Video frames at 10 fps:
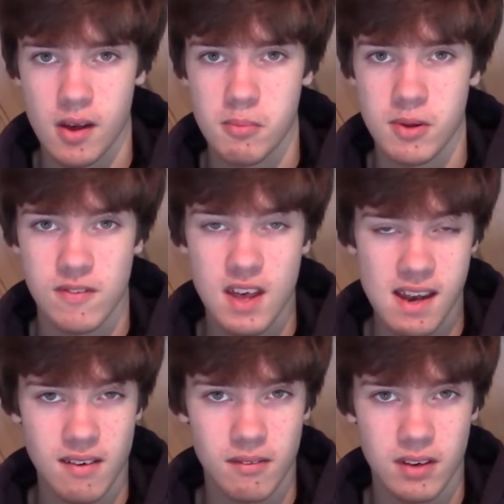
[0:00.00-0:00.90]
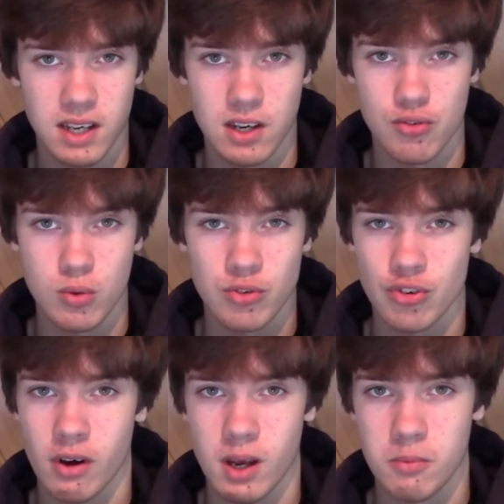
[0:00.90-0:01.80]
but then it is
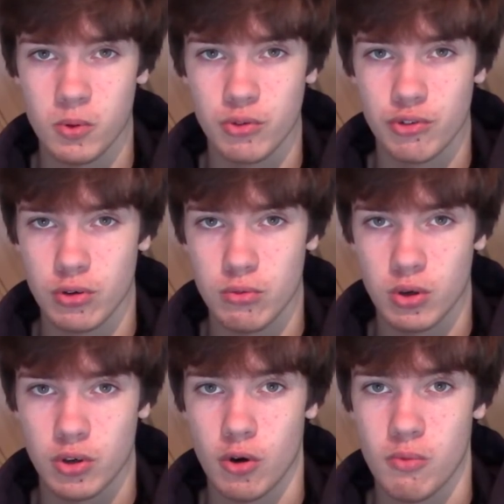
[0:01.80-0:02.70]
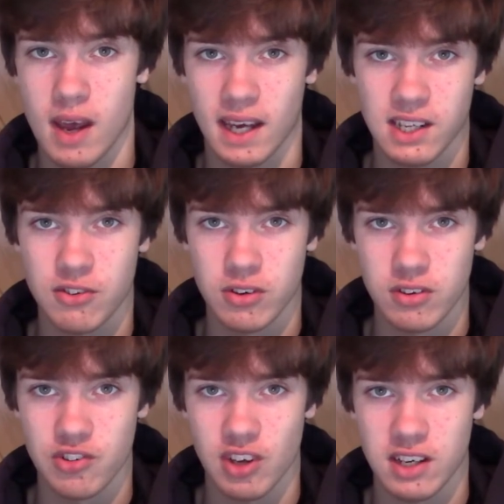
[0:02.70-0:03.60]
also able to correct
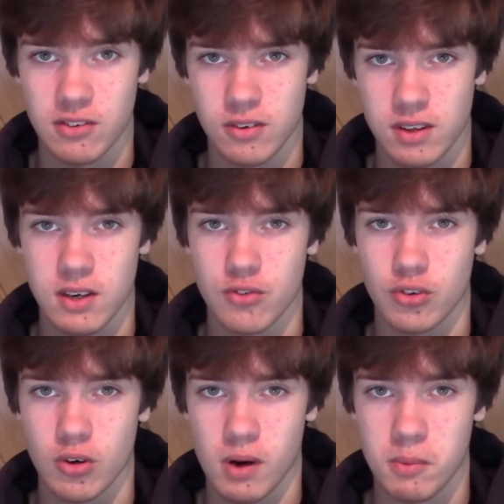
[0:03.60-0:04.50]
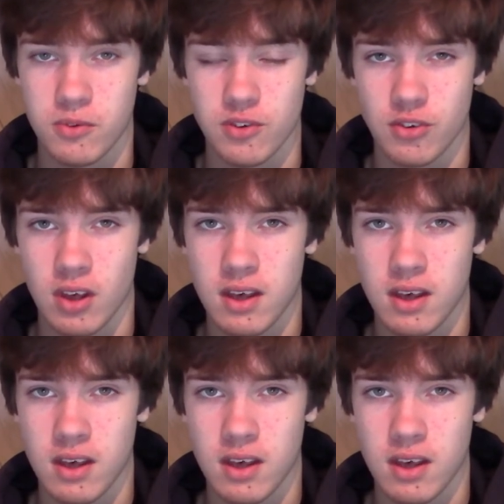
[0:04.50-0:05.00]
the data that is corrupted